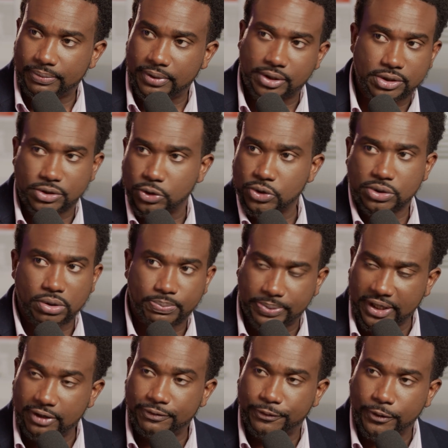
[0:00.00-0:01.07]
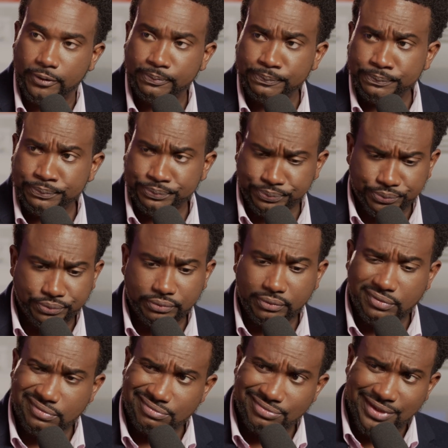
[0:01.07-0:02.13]
because those are paid for.
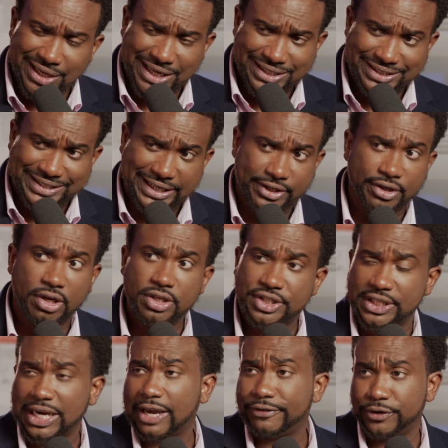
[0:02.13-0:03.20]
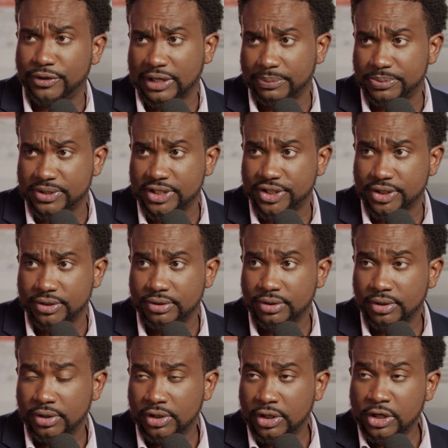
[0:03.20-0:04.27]
And the technology have you in that position.
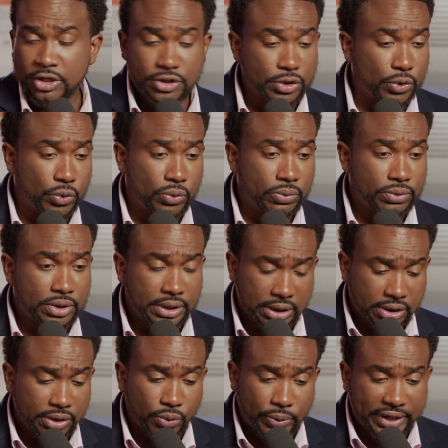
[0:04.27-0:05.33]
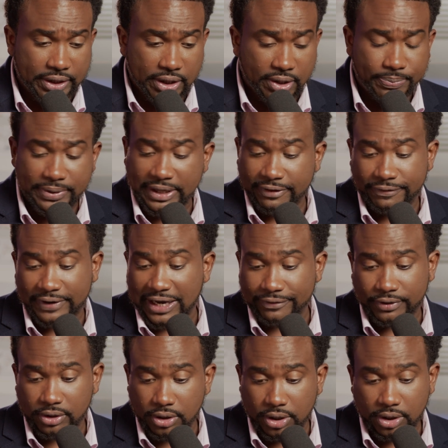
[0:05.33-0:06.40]
So you're not going to wake up at five
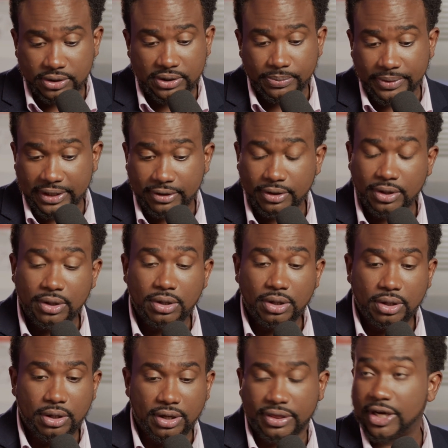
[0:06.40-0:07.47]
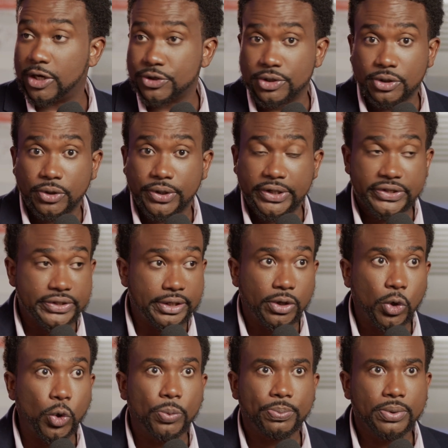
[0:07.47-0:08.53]
o'clock to make a thousand cookies and
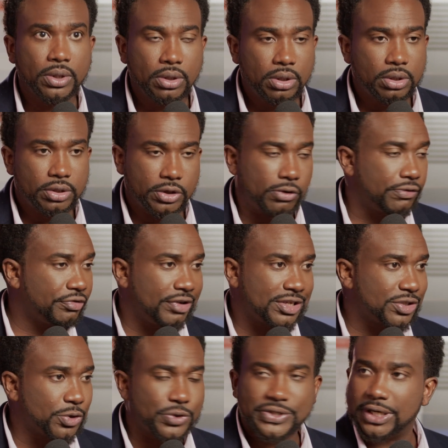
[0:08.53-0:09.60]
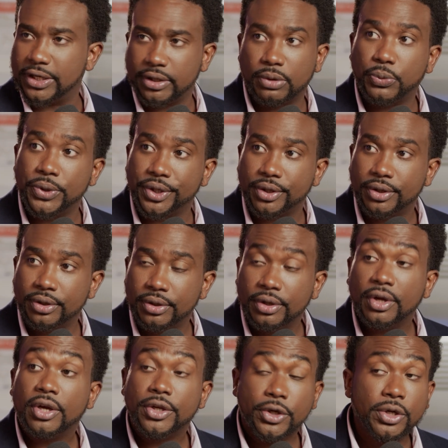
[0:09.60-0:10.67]
hope your friends go sell it at work.
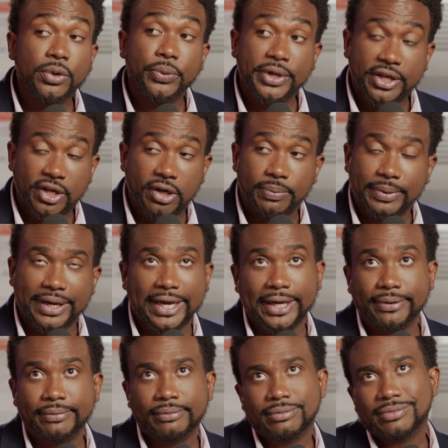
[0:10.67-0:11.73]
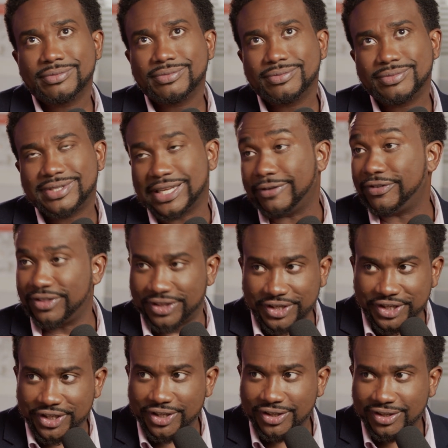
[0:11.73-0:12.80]
You're going to wake up at
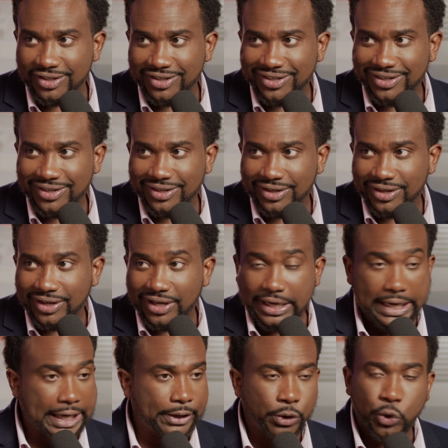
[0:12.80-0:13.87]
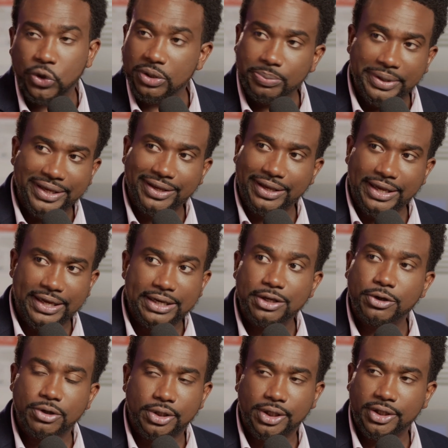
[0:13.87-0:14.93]
7.30 and only make 80
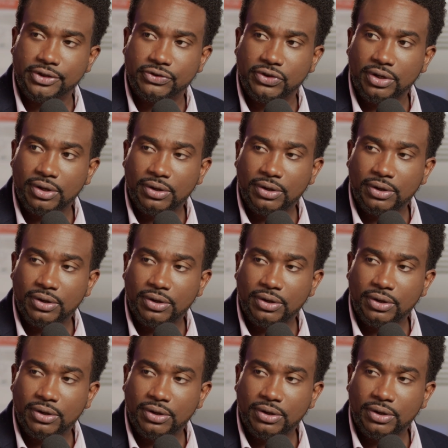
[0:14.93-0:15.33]
cookies